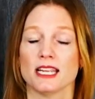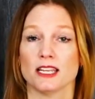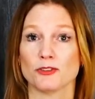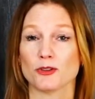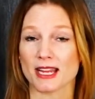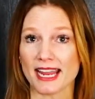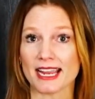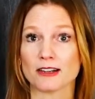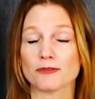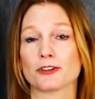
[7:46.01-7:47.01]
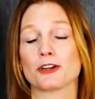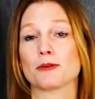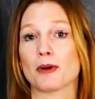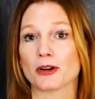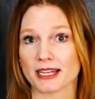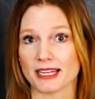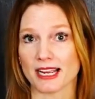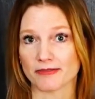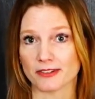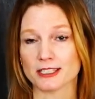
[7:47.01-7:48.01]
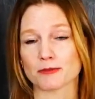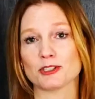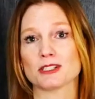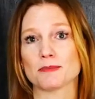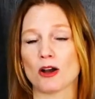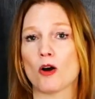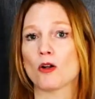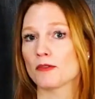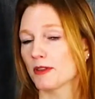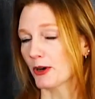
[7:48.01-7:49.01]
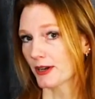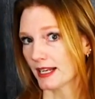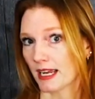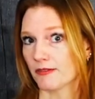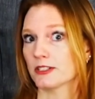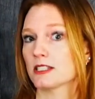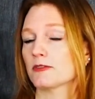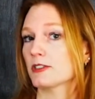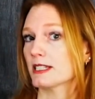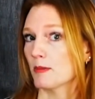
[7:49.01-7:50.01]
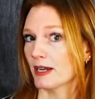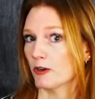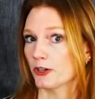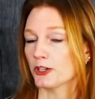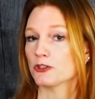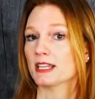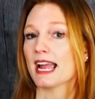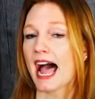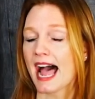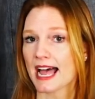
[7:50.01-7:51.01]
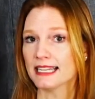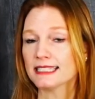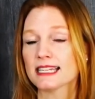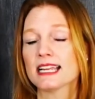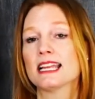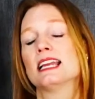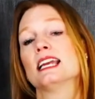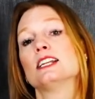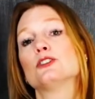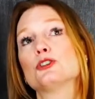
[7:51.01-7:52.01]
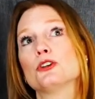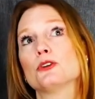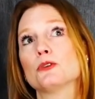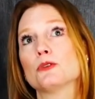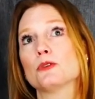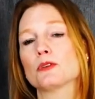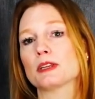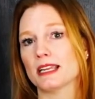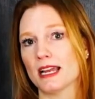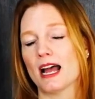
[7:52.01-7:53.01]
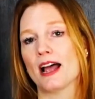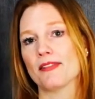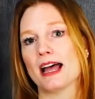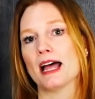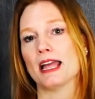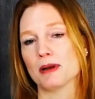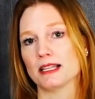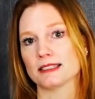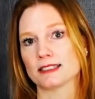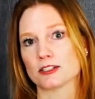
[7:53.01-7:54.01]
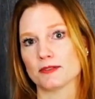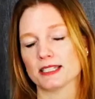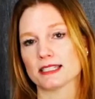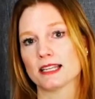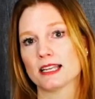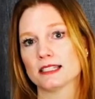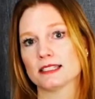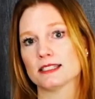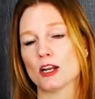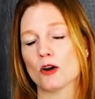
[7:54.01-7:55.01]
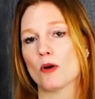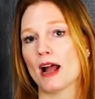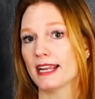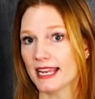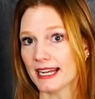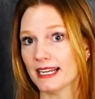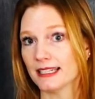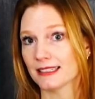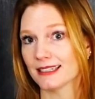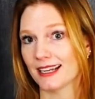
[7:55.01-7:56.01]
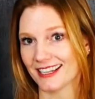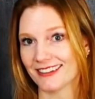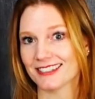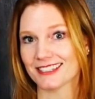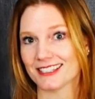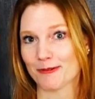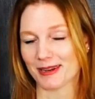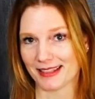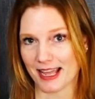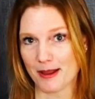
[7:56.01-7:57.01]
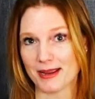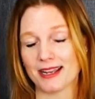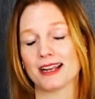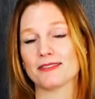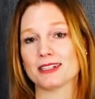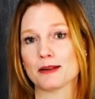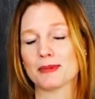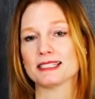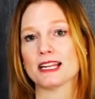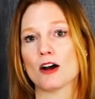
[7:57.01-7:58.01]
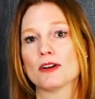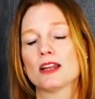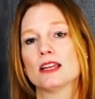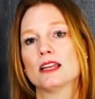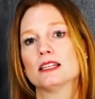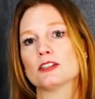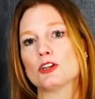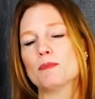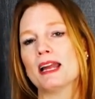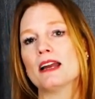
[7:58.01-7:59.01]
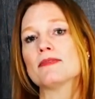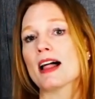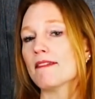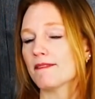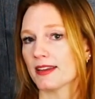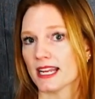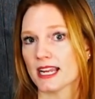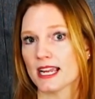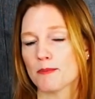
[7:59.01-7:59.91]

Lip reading: if you can, for your marketing efforts, which is about all of the marketing efforts a for sale by owner usually has, to get on that MLS service. So I get it. I get listing with them, and I've done it myself. So you pay a flat fee,